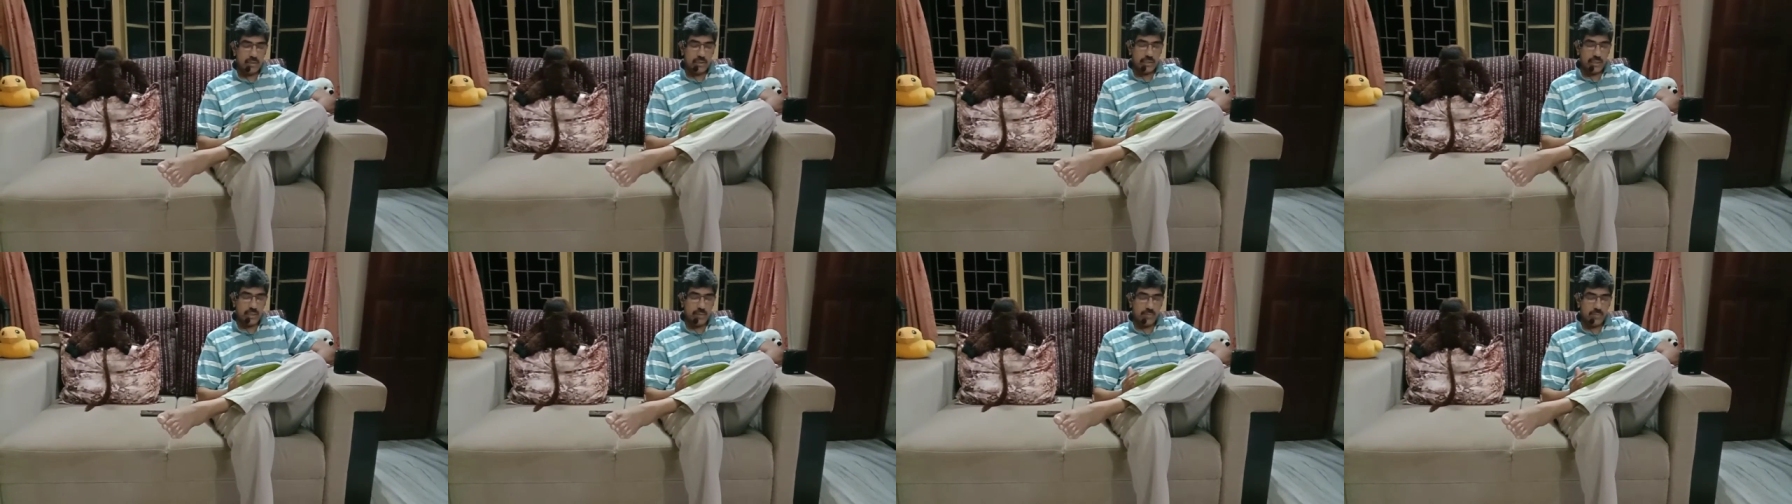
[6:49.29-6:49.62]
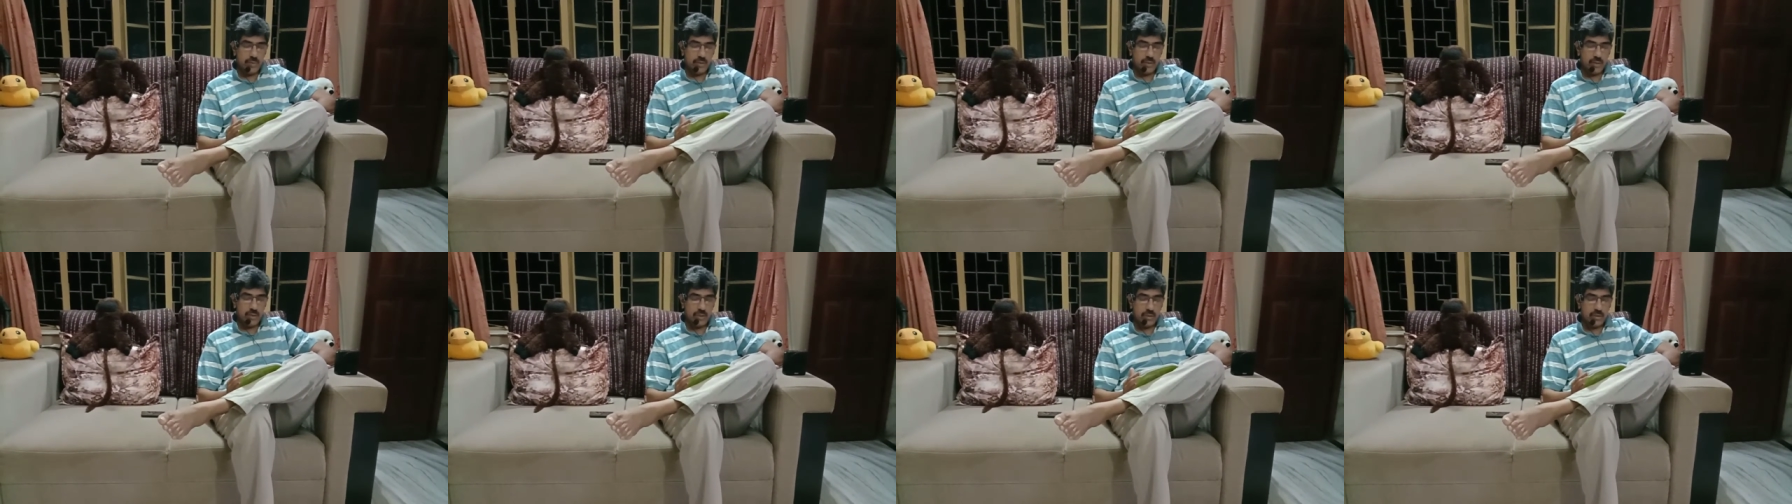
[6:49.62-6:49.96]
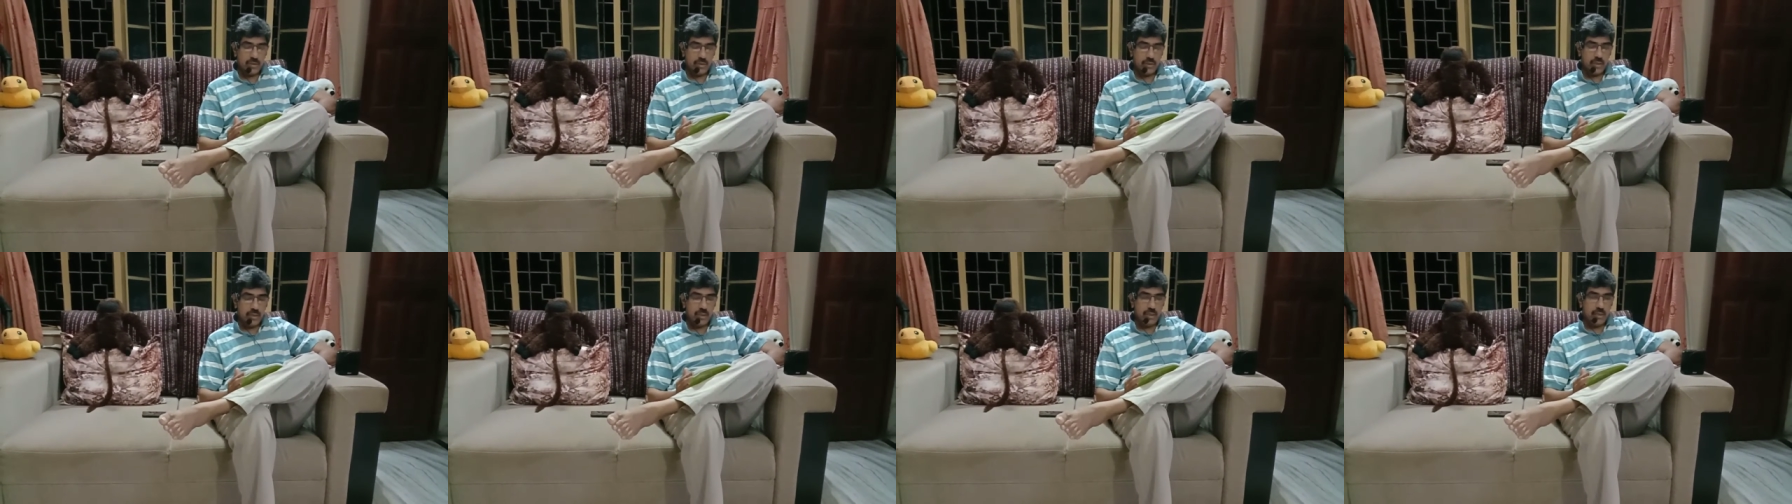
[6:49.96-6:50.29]
separate
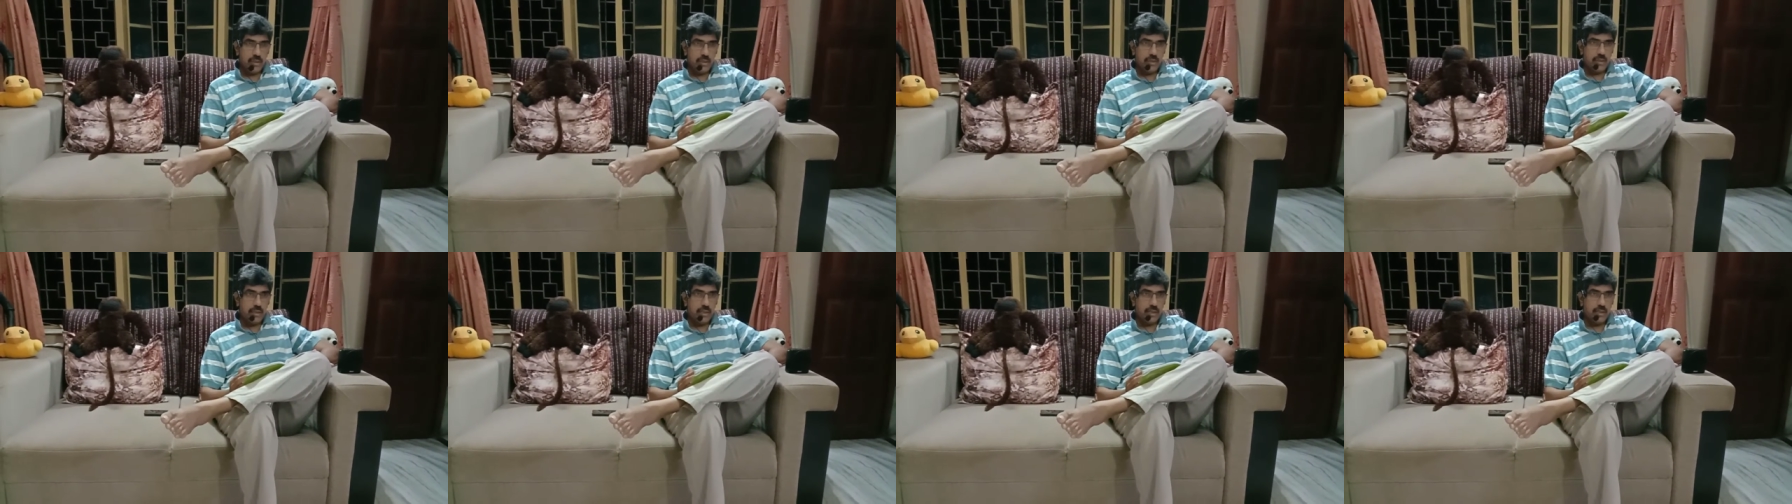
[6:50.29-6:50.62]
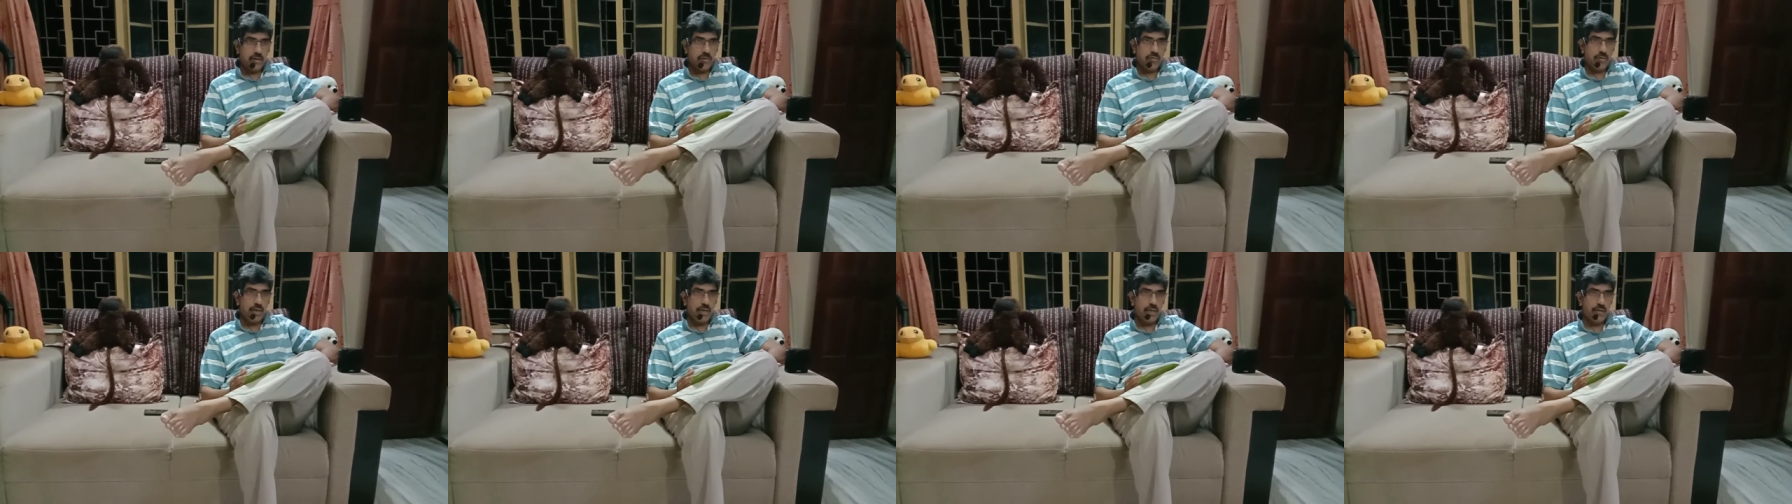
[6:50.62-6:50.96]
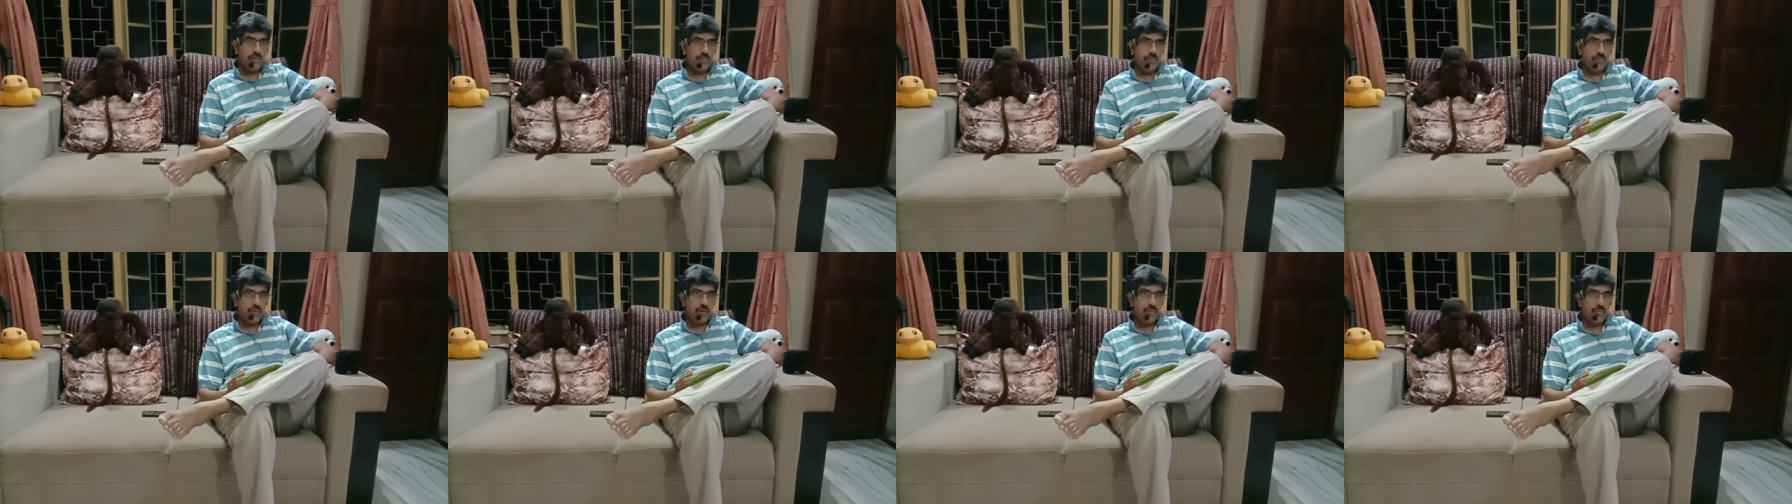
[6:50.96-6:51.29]
the grain
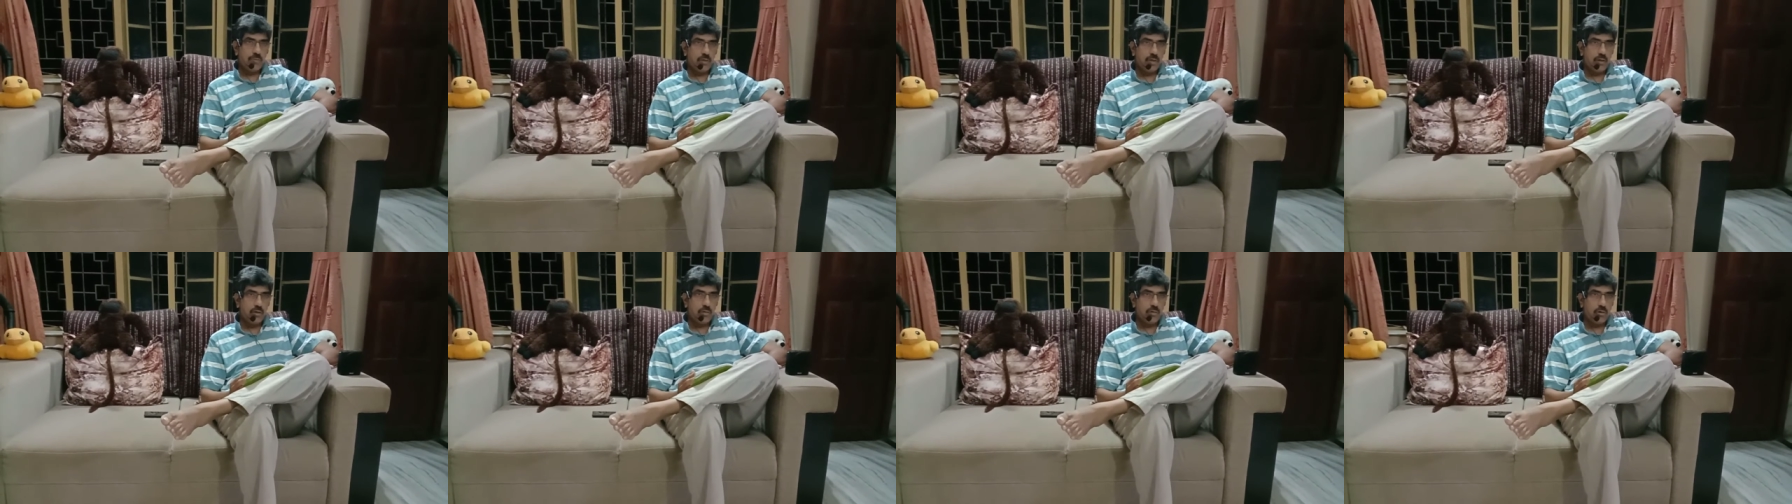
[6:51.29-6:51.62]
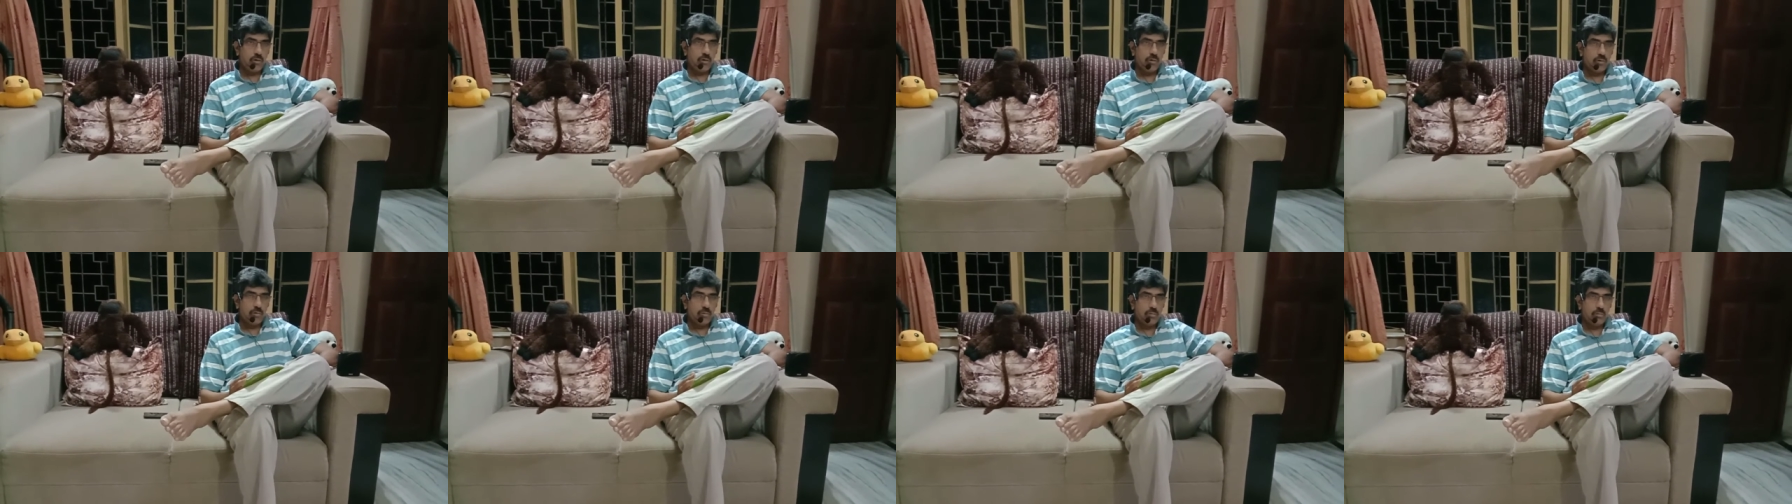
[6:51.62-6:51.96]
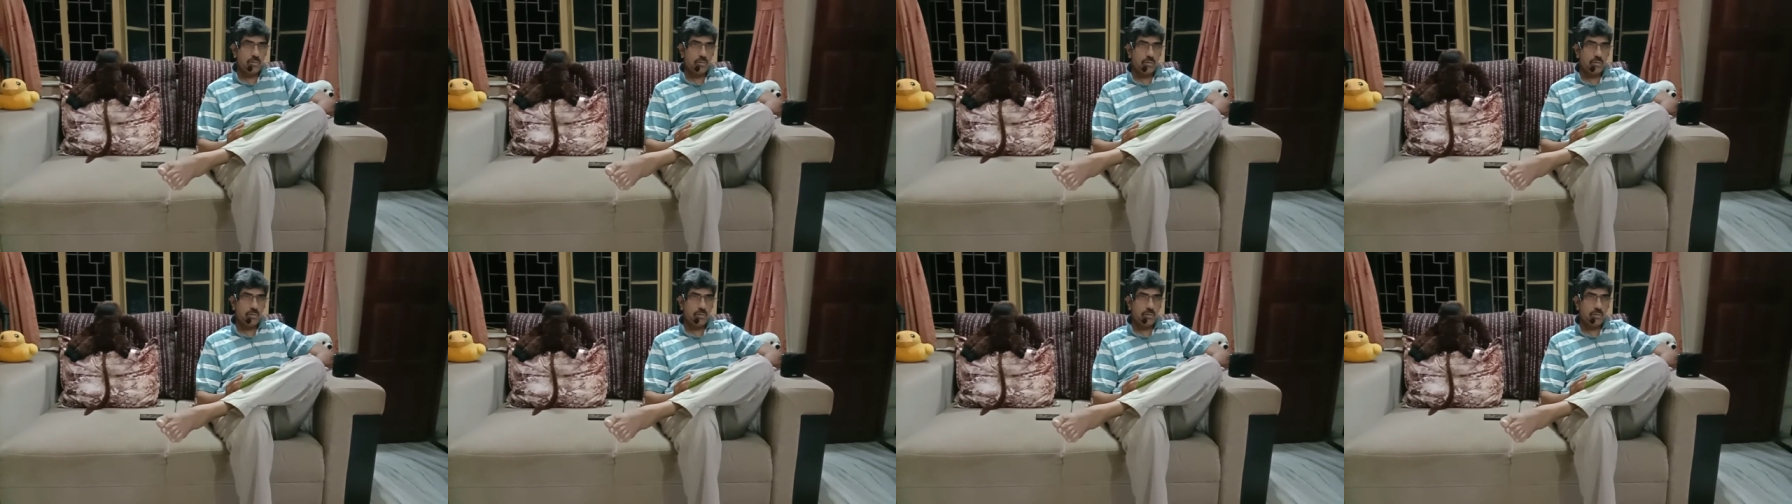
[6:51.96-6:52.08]
from the corn